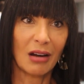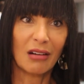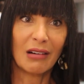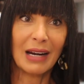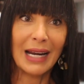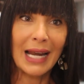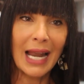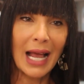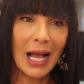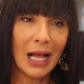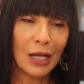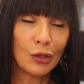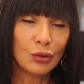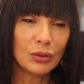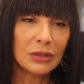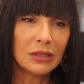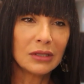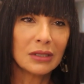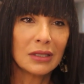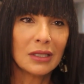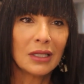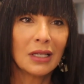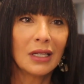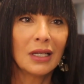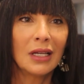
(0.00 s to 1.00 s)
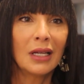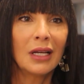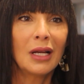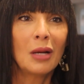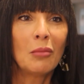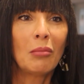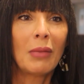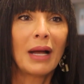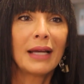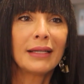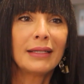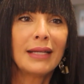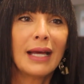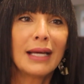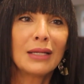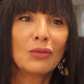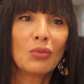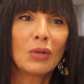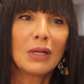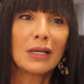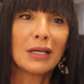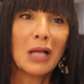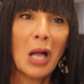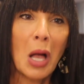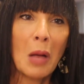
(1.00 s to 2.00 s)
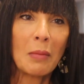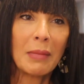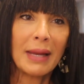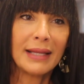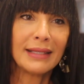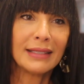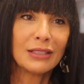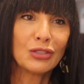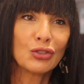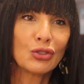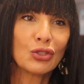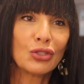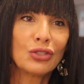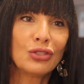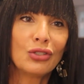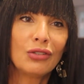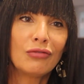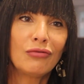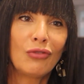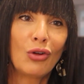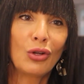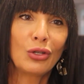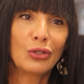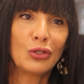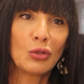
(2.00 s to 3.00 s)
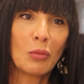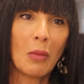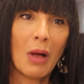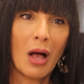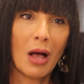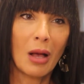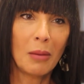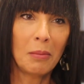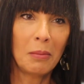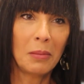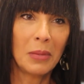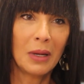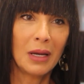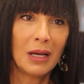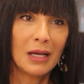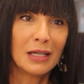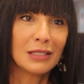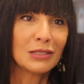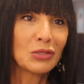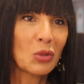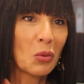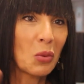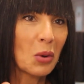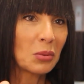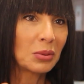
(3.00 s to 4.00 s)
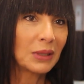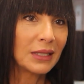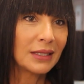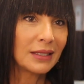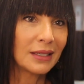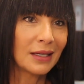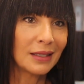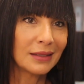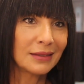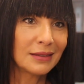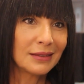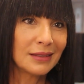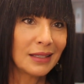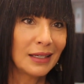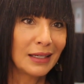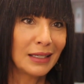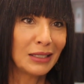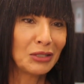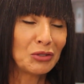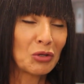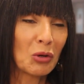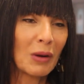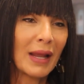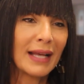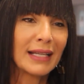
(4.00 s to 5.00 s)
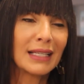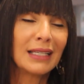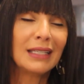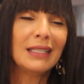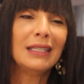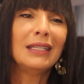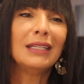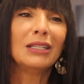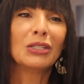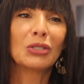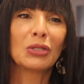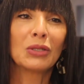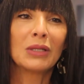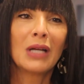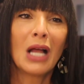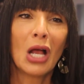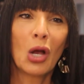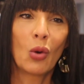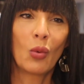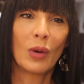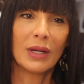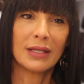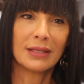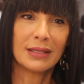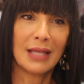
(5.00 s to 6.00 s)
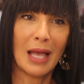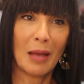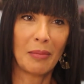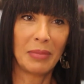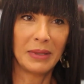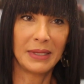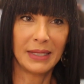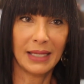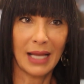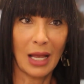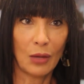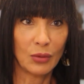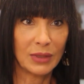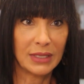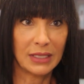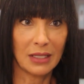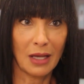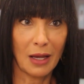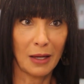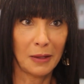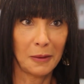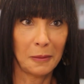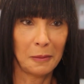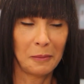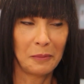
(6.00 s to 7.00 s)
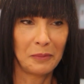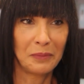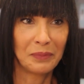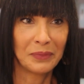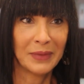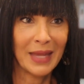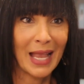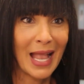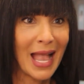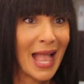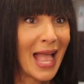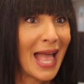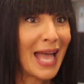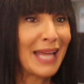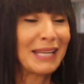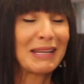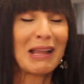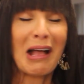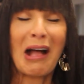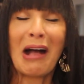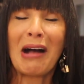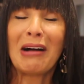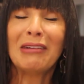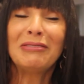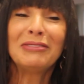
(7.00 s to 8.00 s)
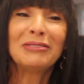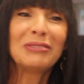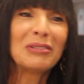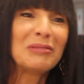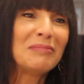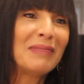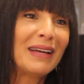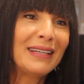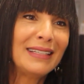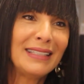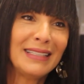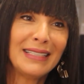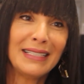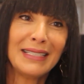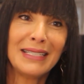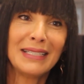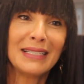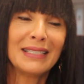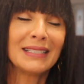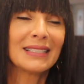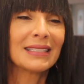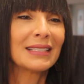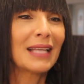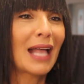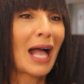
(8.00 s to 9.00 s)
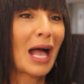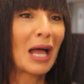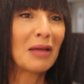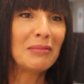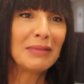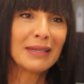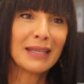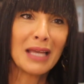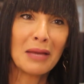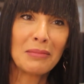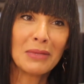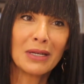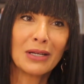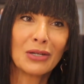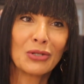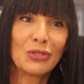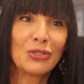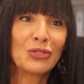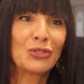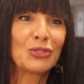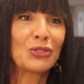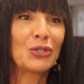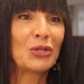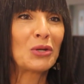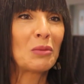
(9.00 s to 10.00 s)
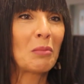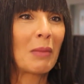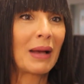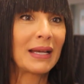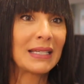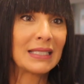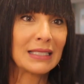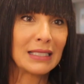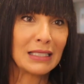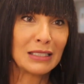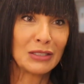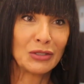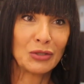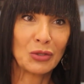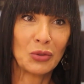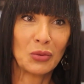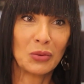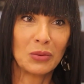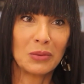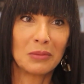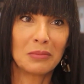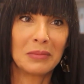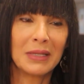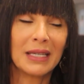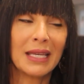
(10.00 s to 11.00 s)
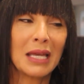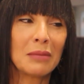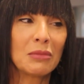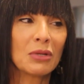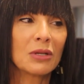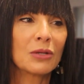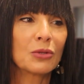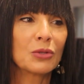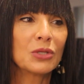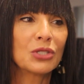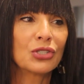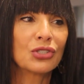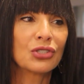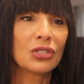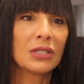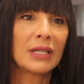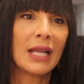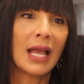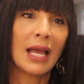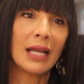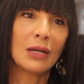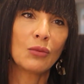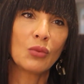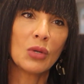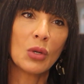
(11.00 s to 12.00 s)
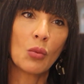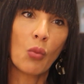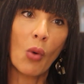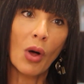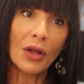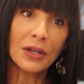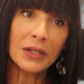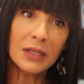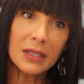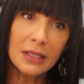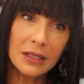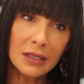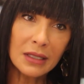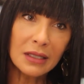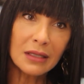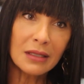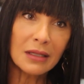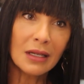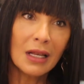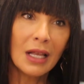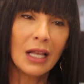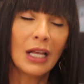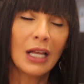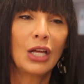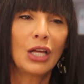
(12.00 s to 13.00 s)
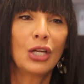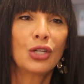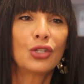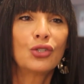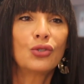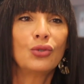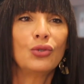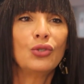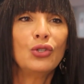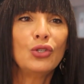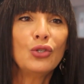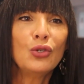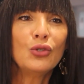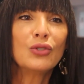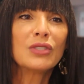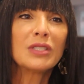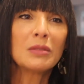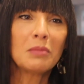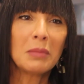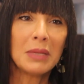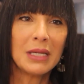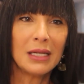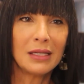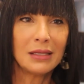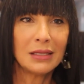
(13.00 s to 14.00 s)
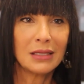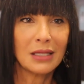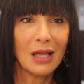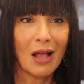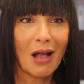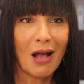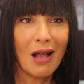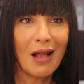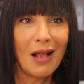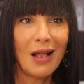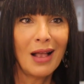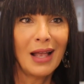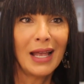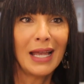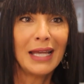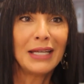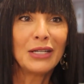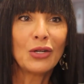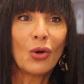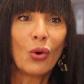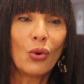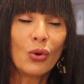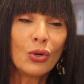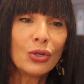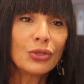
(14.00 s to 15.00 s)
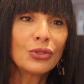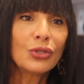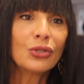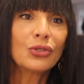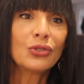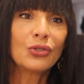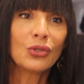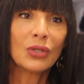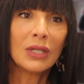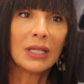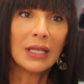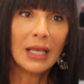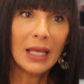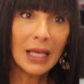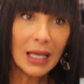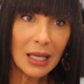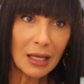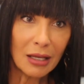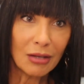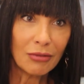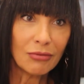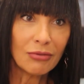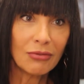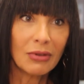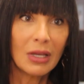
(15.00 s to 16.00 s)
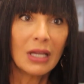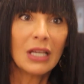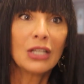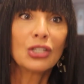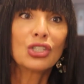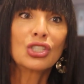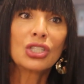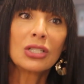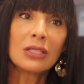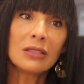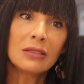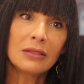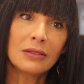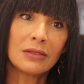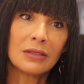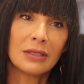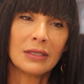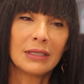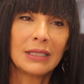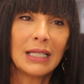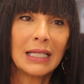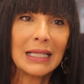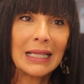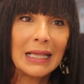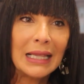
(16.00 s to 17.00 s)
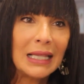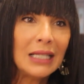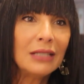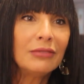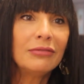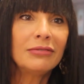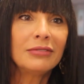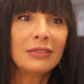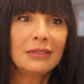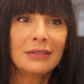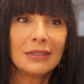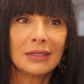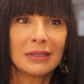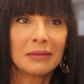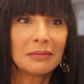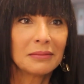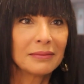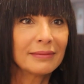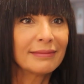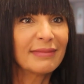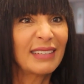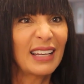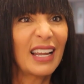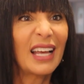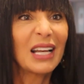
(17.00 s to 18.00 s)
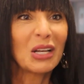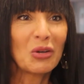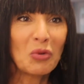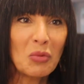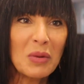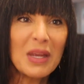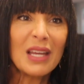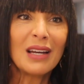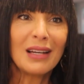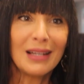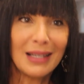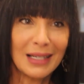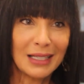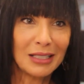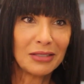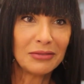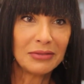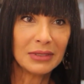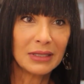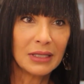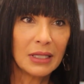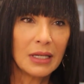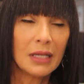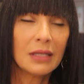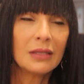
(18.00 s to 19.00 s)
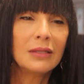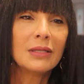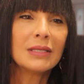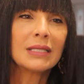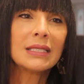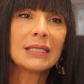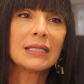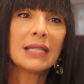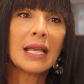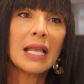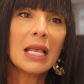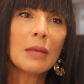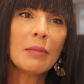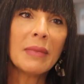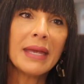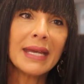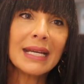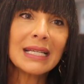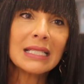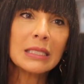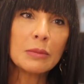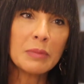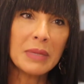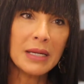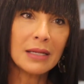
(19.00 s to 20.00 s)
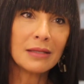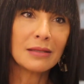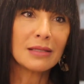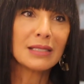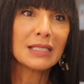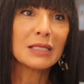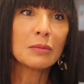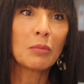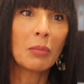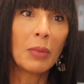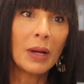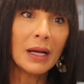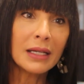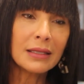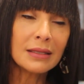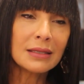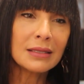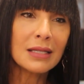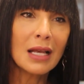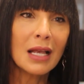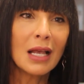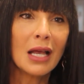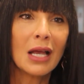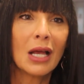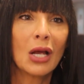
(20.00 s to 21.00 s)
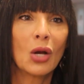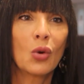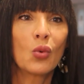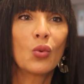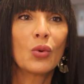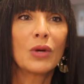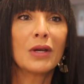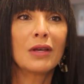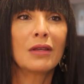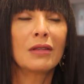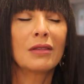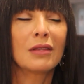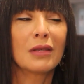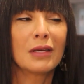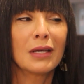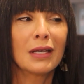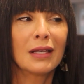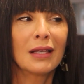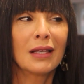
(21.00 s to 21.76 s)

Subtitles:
loud, my dad will come and turn the volume up, so we will not, hear what's happening outside. And after many years, I became a Christian, my sister became a Christian, and we wanted to use media in order to give children that lived like we lived the same experience, but with